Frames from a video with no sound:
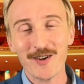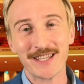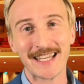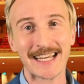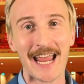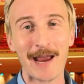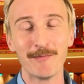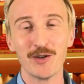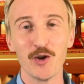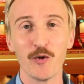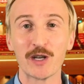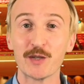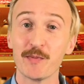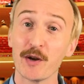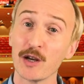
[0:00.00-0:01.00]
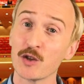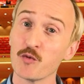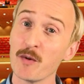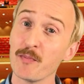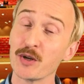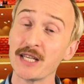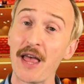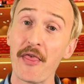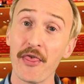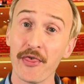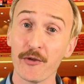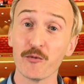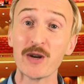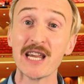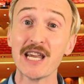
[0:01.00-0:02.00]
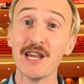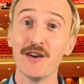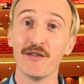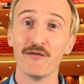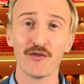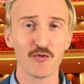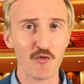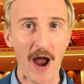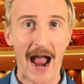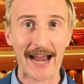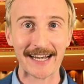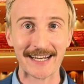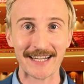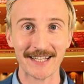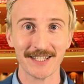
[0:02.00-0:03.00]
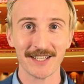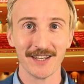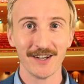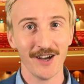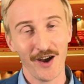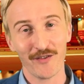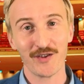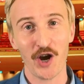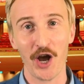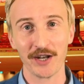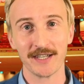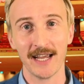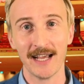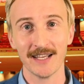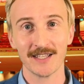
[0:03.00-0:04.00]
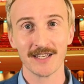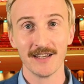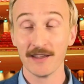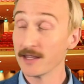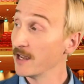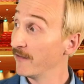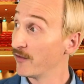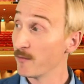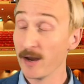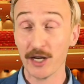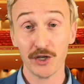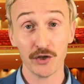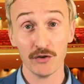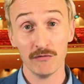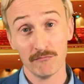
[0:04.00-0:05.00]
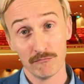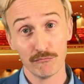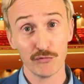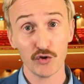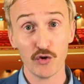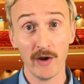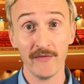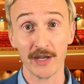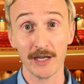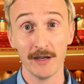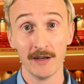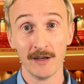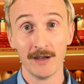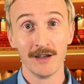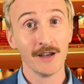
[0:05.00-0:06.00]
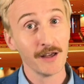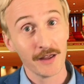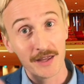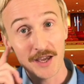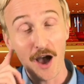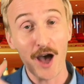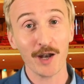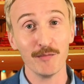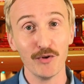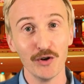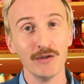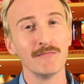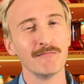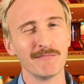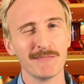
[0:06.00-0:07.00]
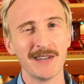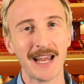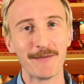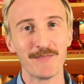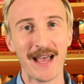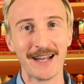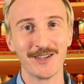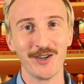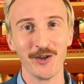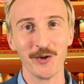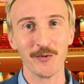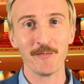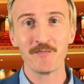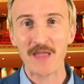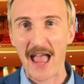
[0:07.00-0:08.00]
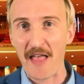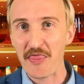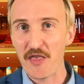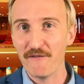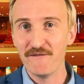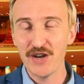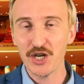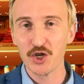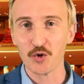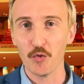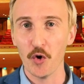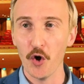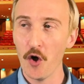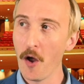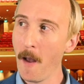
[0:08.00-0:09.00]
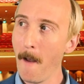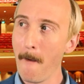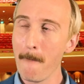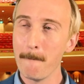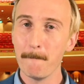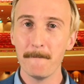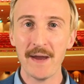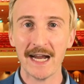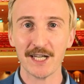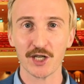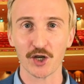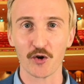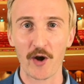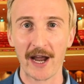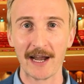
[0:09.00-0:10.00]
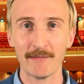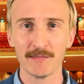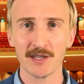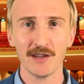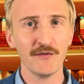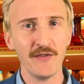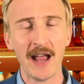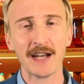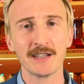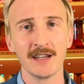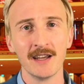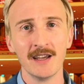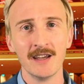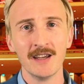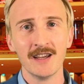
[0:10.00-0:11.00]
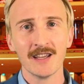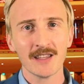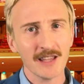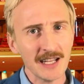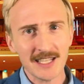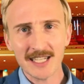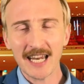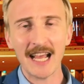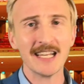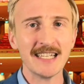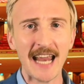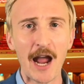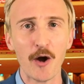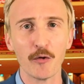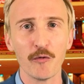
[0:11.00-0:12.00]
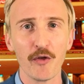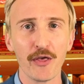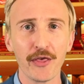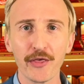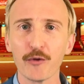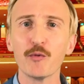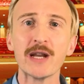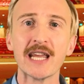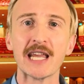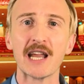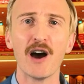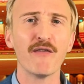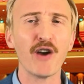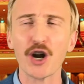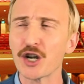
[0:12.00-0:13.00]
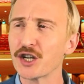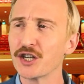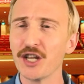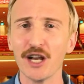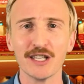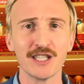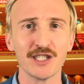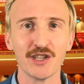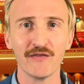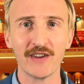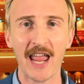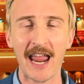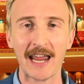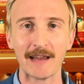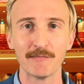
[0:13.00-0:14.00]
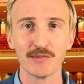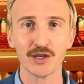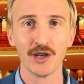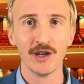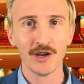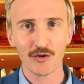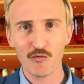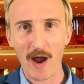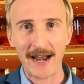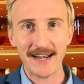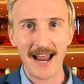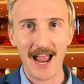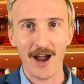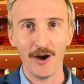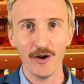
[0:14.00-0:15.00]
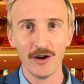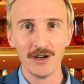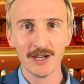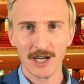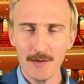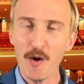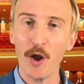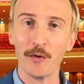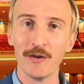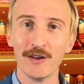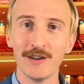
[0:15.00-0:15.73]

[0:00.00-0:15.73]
at the Game Show Experience, we present three varieties of contests the informational, trivia, the audible, name that tune, and the visual, pictograms. In fact, let's test out three of our dozens of games right now. Come on,